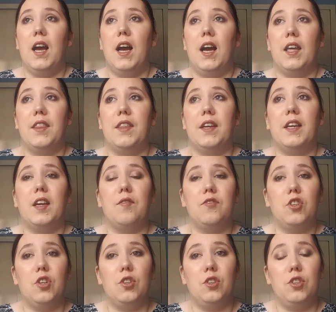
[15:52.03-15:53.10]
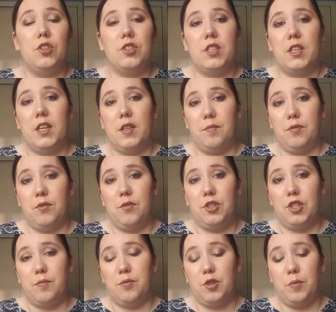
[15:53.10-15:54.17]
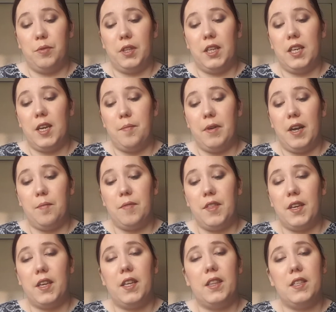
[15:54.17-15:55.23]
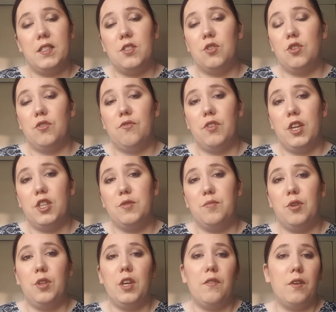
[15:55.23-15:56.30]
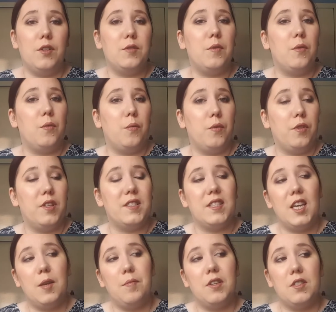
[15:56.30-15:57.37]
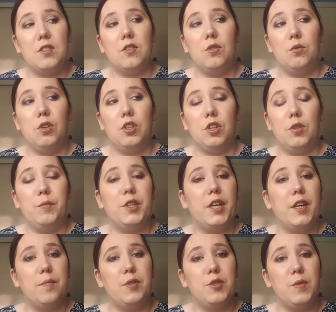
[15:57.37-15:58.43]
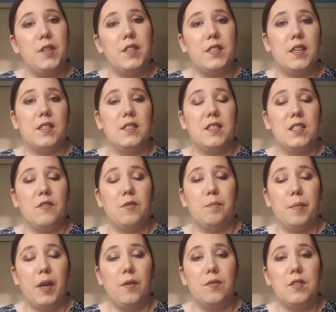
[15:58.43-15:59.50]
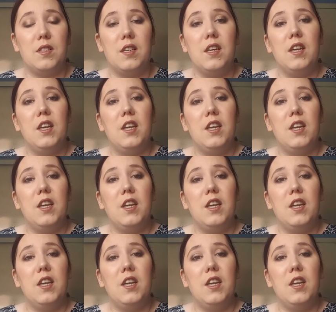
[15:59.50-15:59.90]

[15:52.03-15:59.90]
I think I've not looked at the brochure properly yet, but I'm thinking this is going to range probably around about the same as the Glow On Illuminator, between the £6 and £7.